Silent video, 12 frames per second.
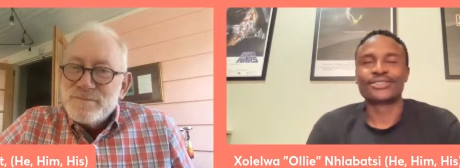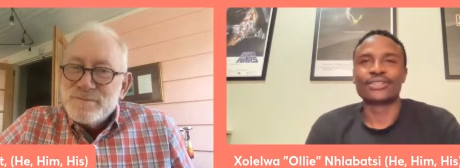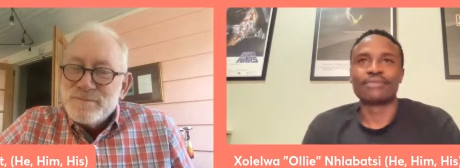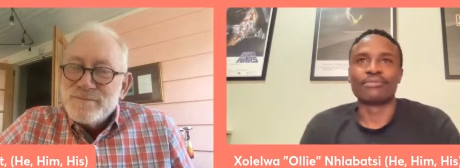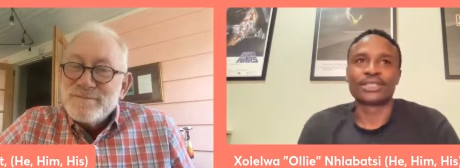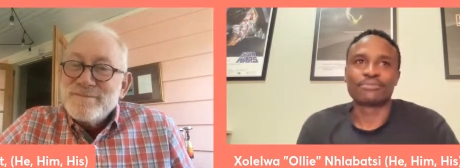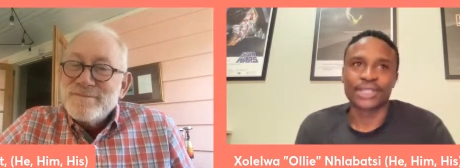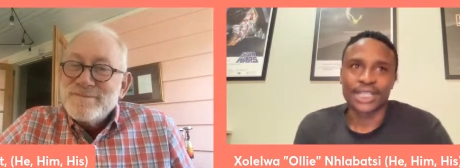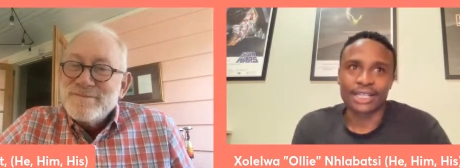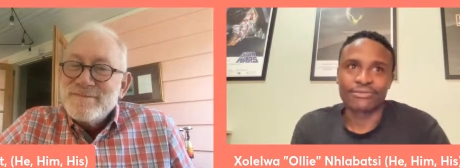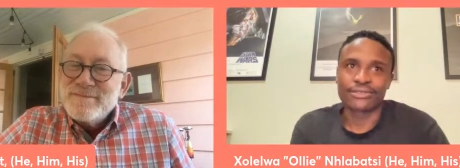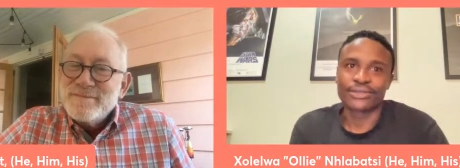Speaker 1: so I must be
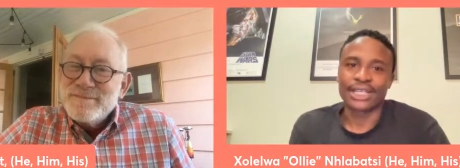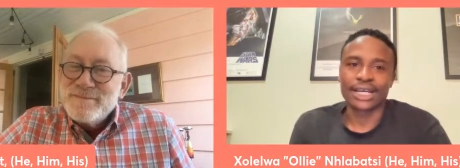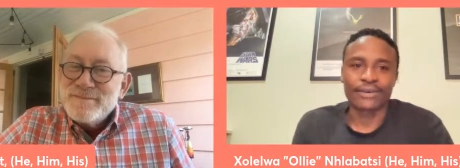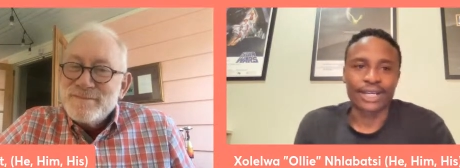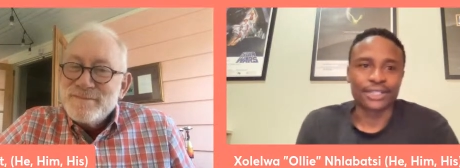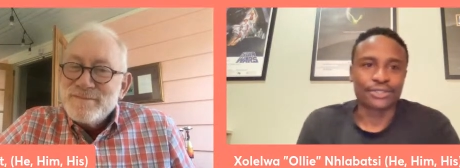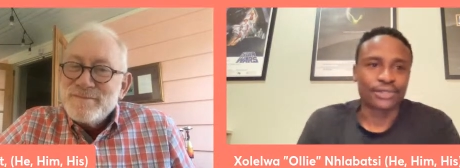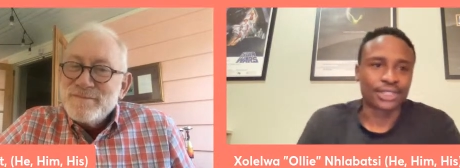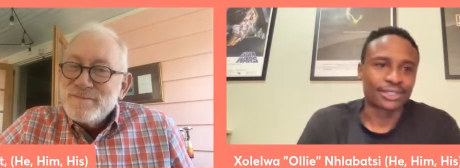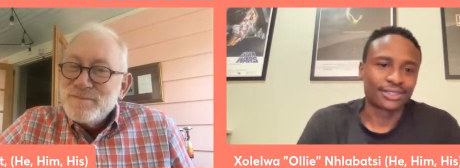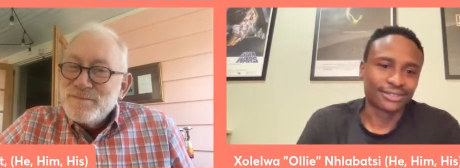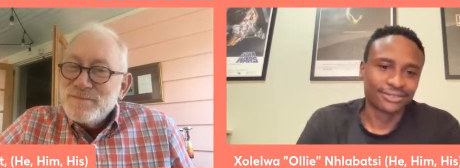careful with how I do
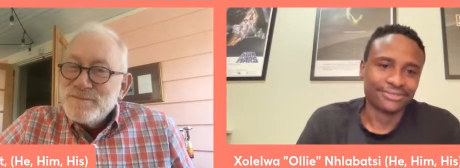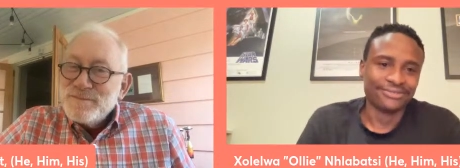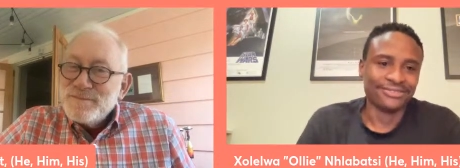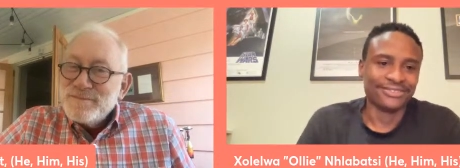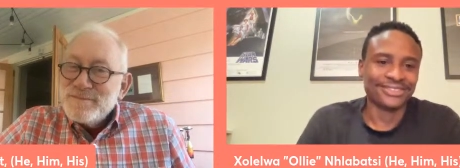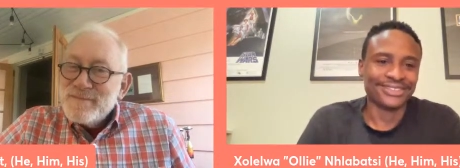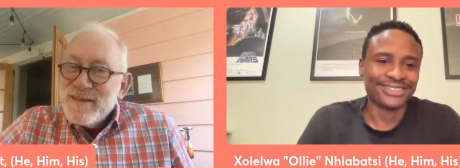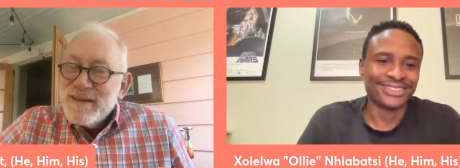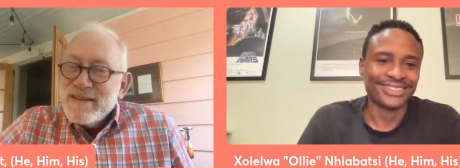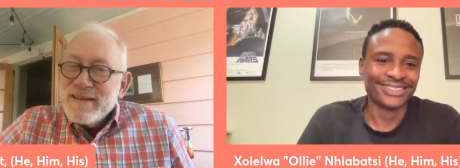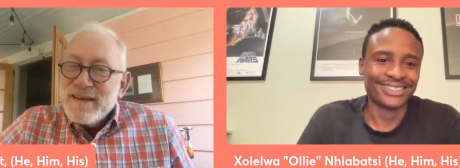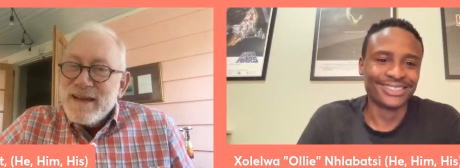it.
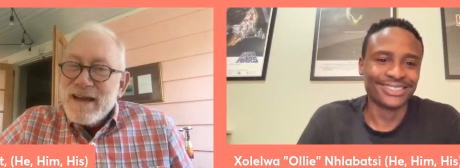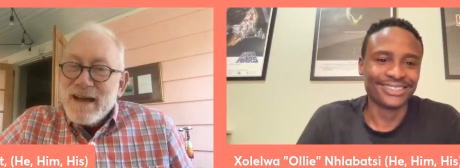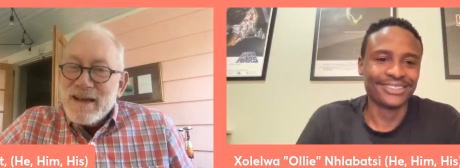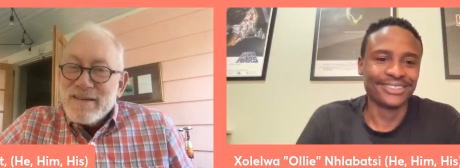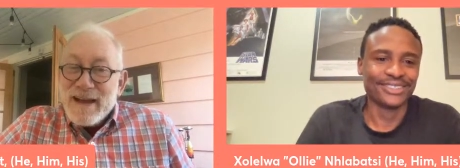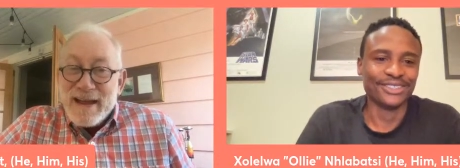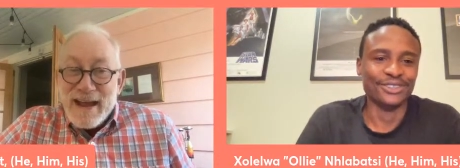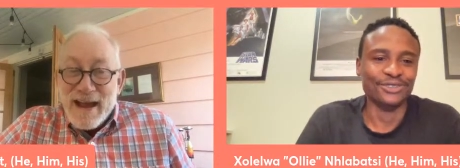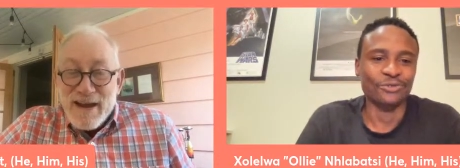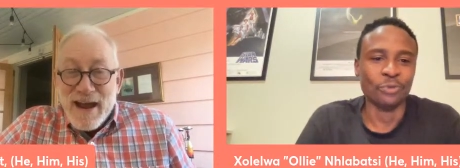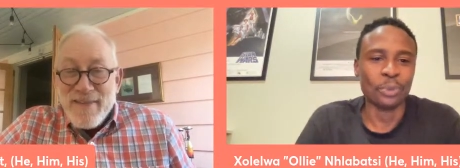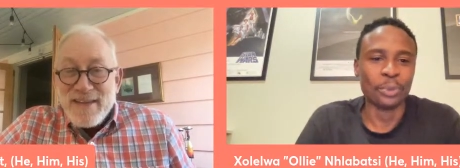
Speaker 2: Yeah, yeah,
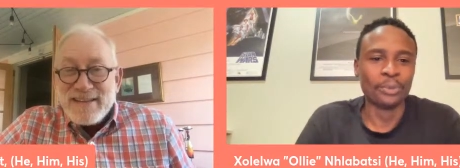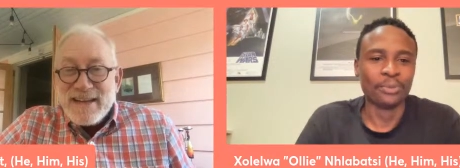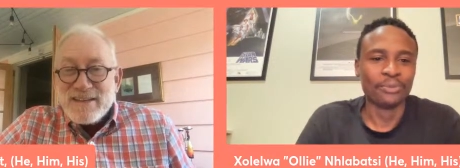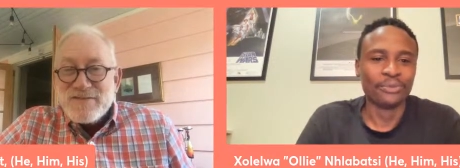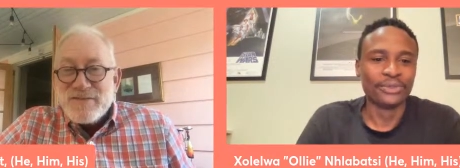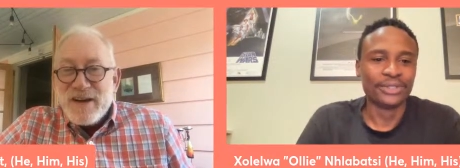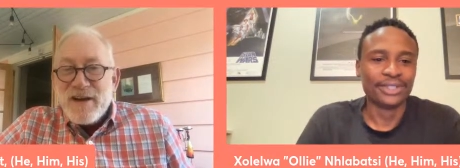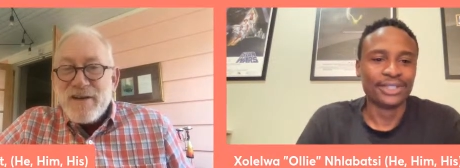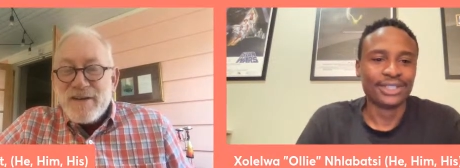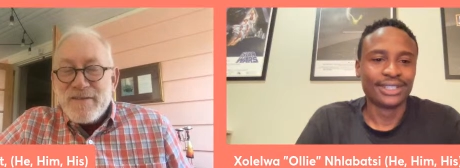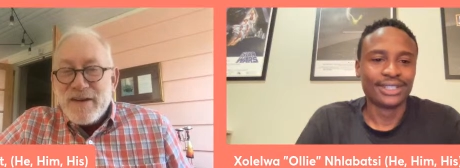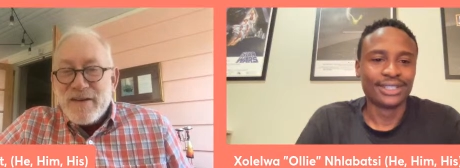I, I, think that's very,
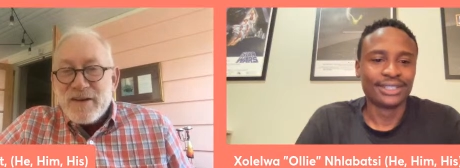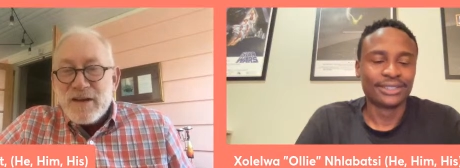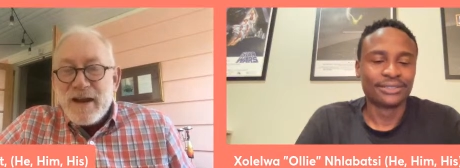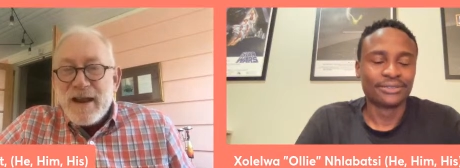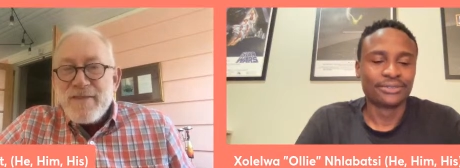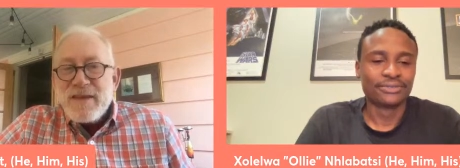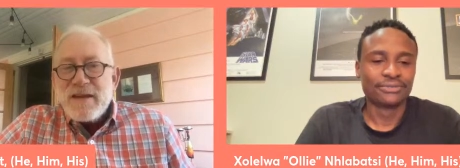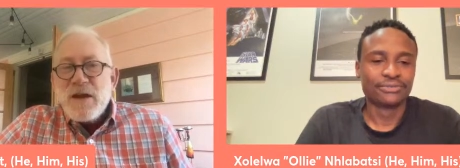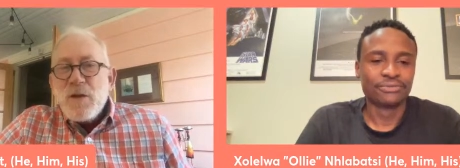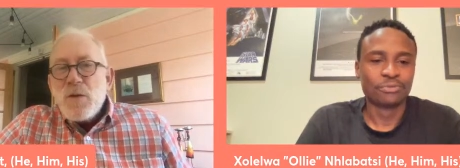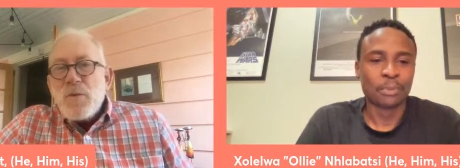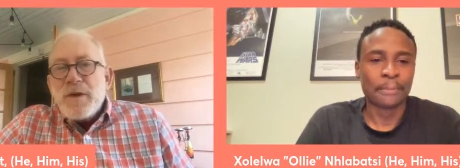very good. And I think
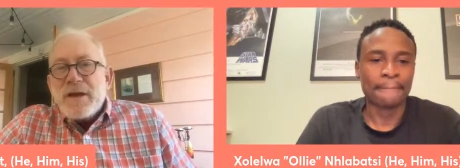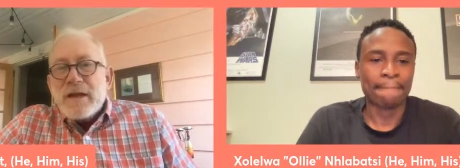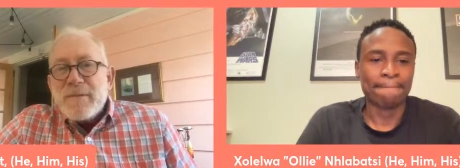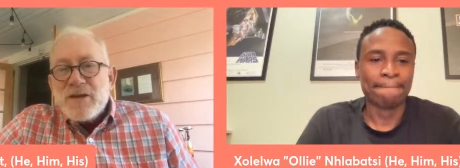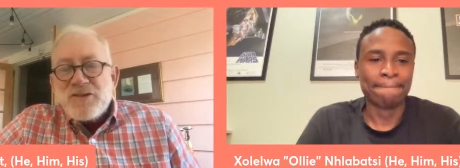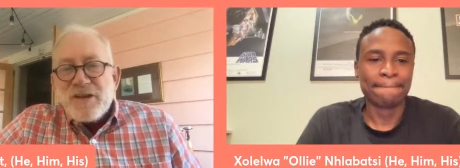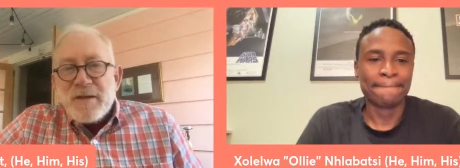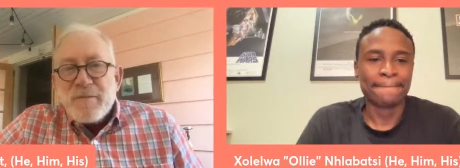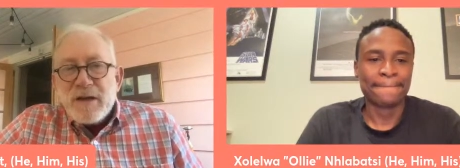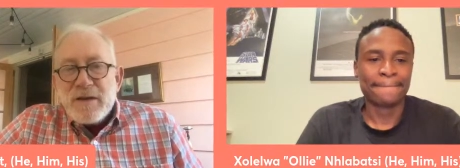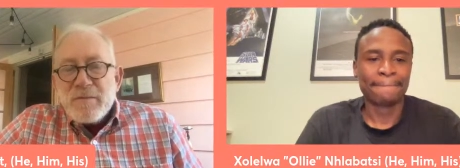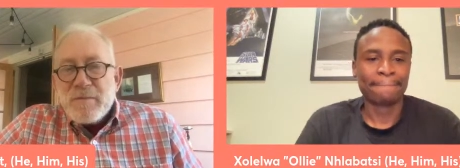we can manipulate we
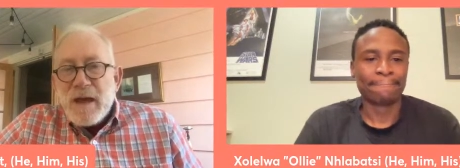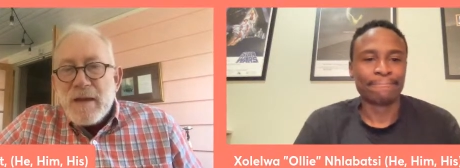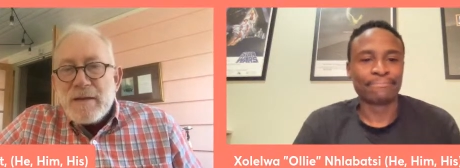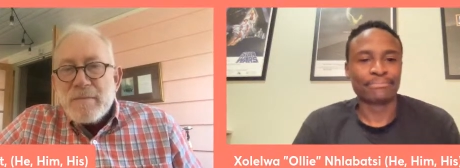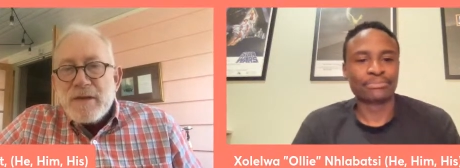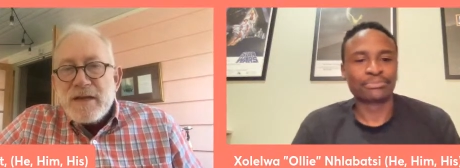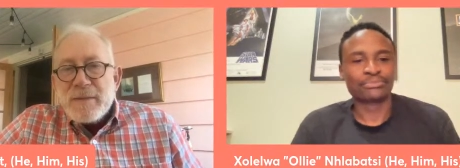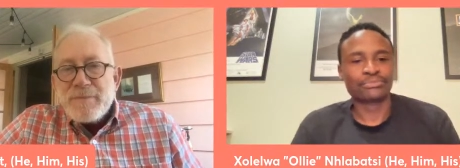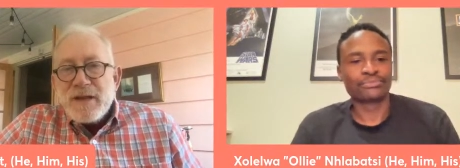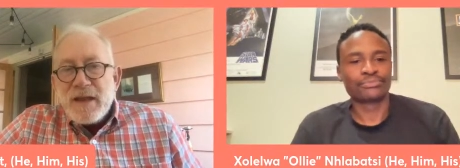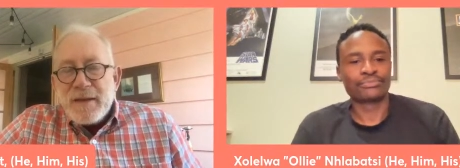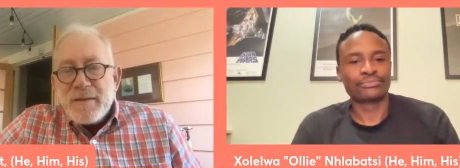can uh,
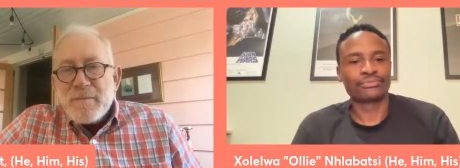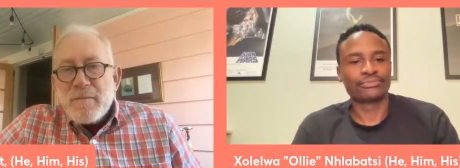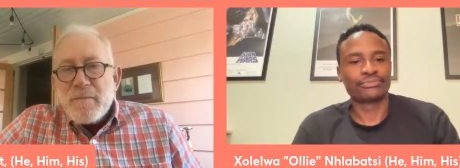manipulate